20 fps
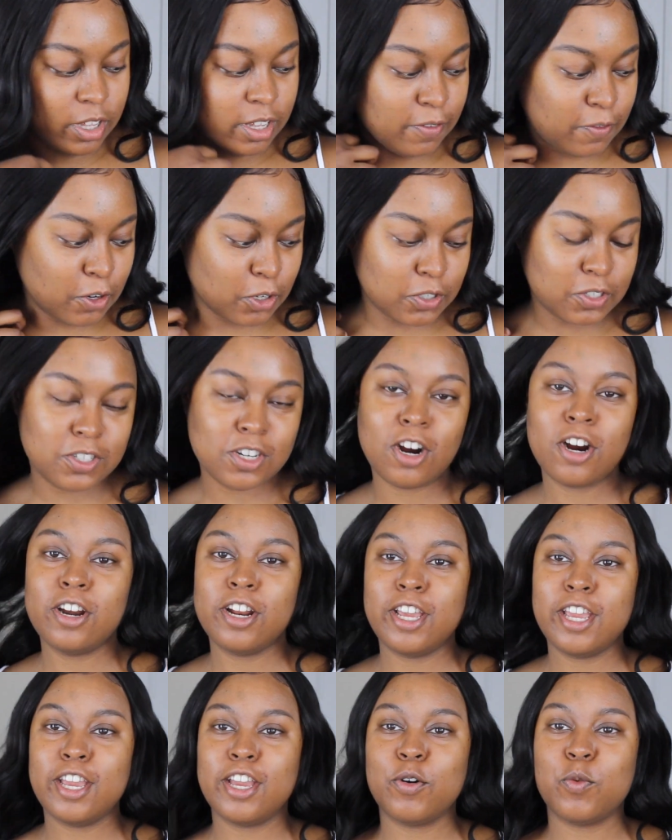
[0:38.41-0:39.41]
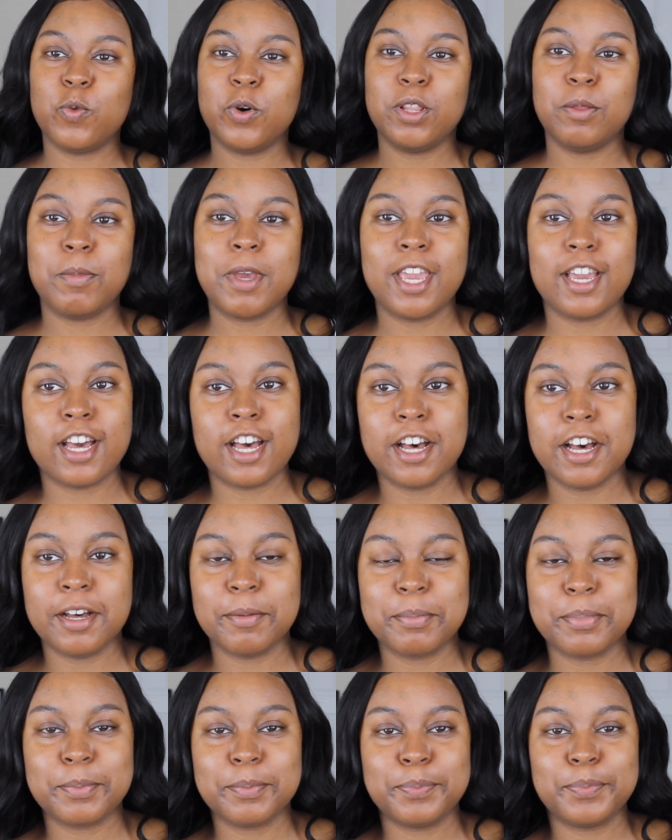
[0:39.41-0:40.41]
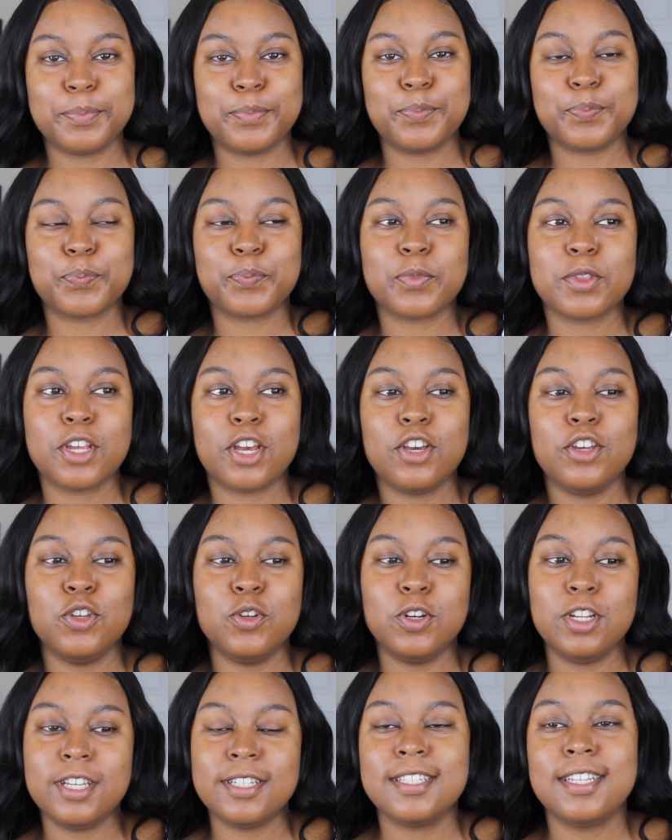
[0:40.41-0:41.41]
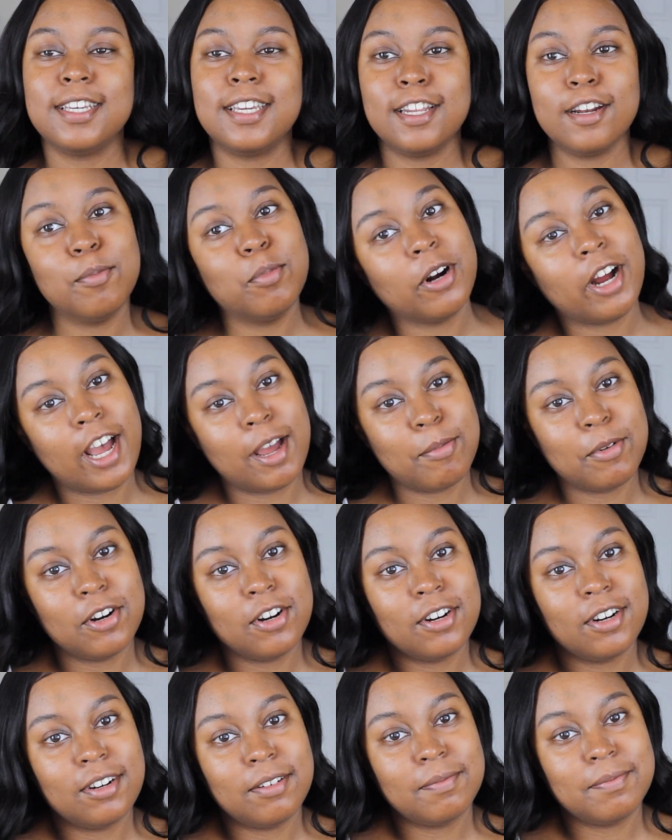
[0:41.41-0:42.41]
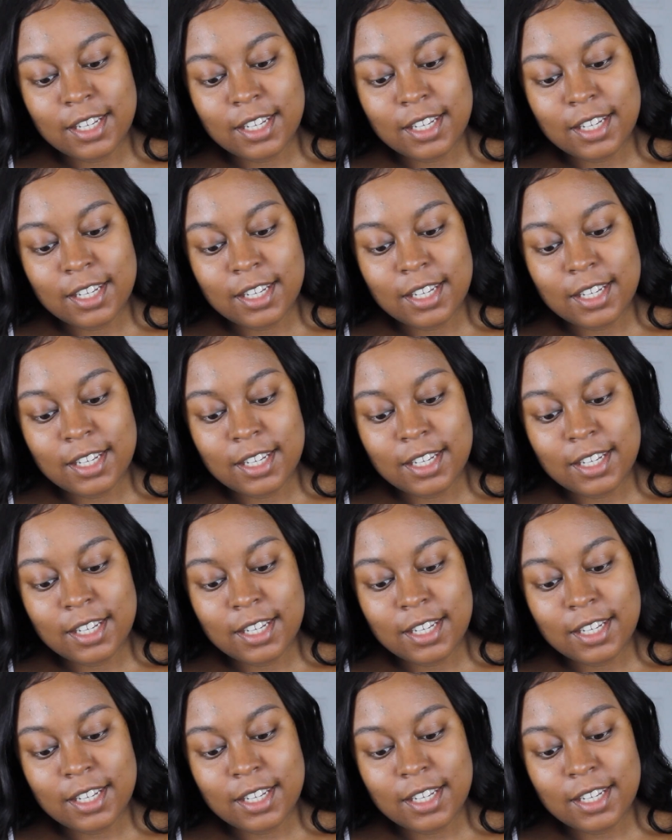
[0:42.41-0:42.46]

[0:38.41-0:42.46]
if you're starting with makeup, you need to get a primer.